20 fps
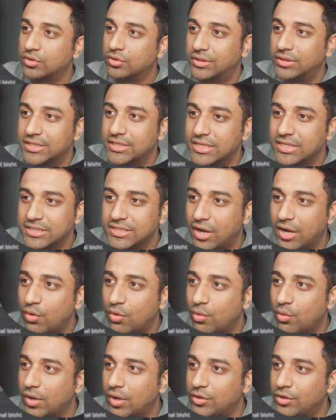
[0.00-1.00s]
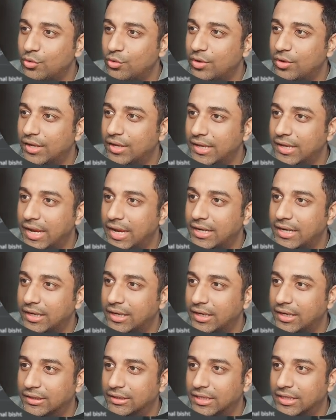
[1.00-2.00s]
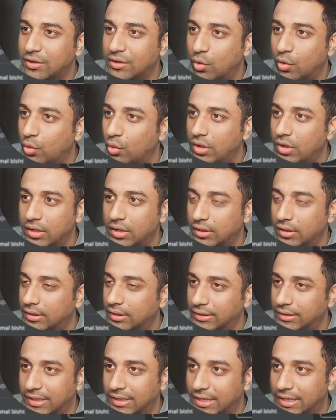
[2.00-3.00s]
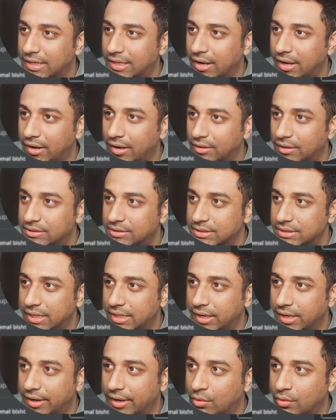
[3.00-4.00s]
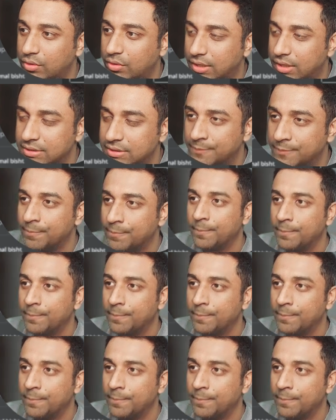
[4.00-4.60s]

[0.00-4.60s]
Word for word: So this is how you create the whole data set around this.